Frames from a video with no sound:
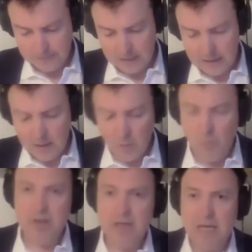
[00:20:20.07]
What are
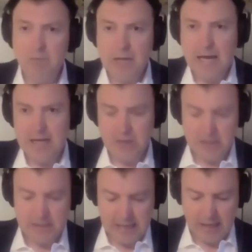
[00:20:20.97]
the implications
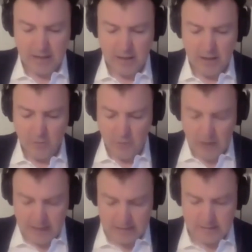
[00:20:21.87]
then for
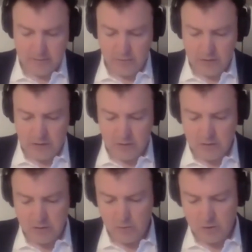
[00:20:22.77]
us, for those who
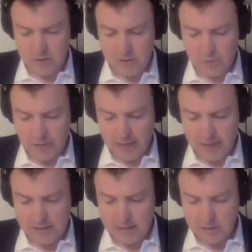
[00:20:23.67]
want to bring
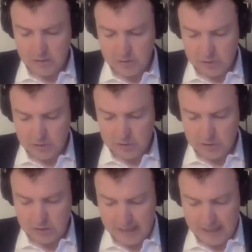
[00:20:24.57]
change?
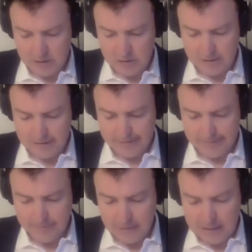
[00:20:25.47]

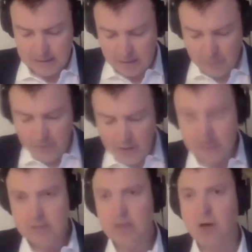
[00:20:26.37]
So first,
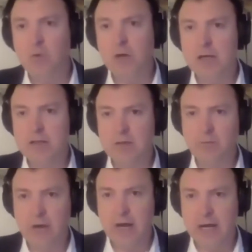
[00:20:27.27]
a word to
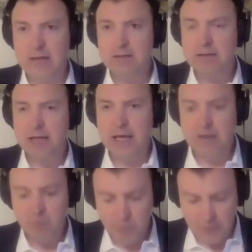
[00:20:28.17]
friends
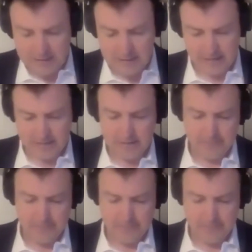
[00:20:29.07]
in business.